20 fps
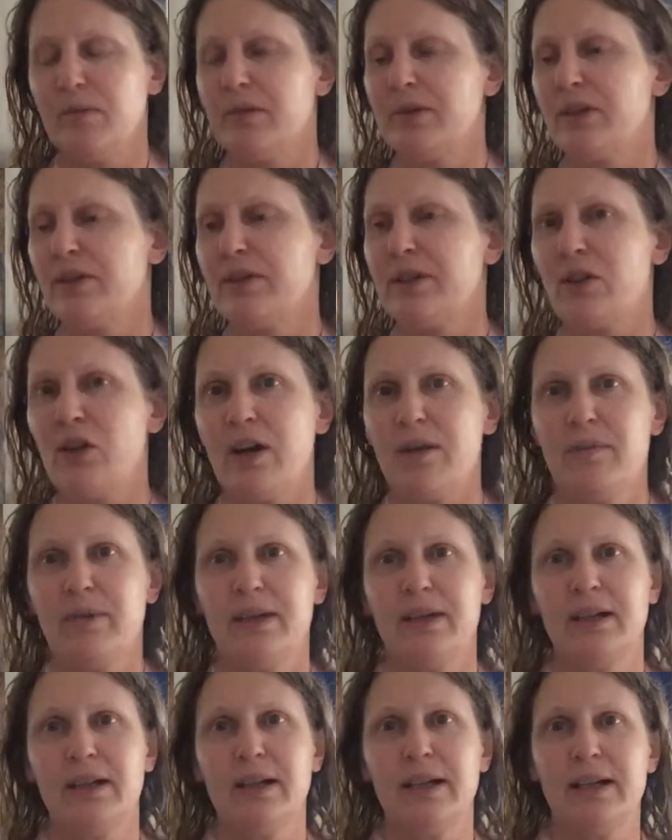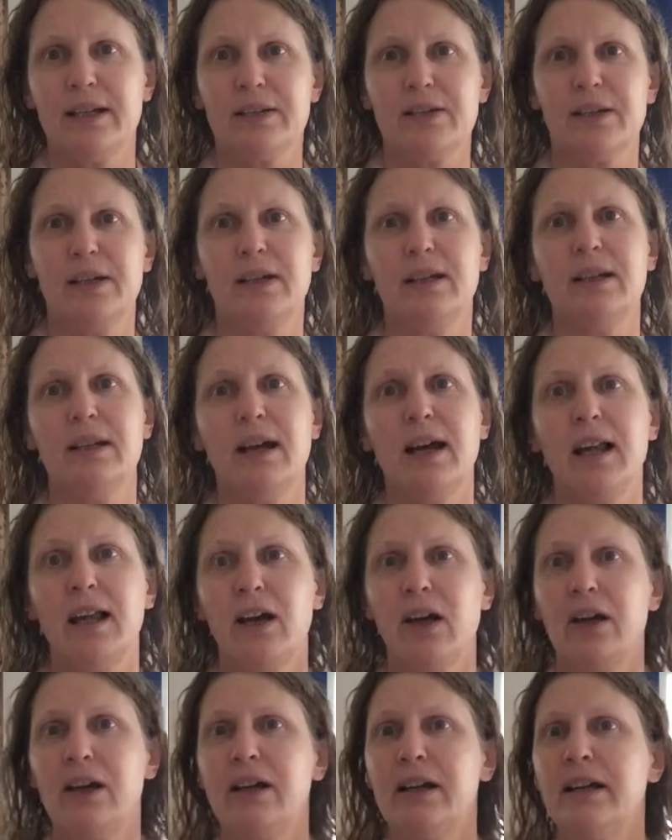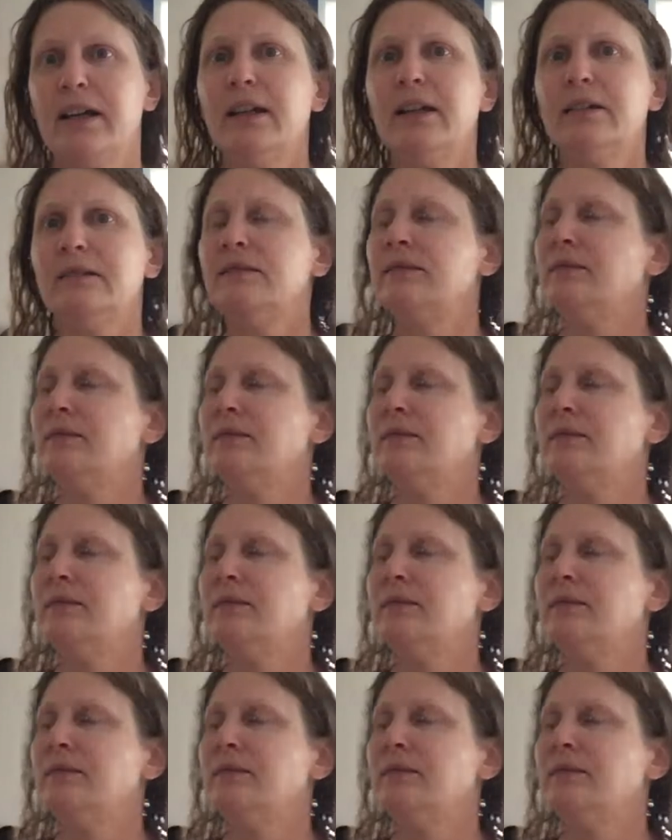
Just type in Lexa La Loli.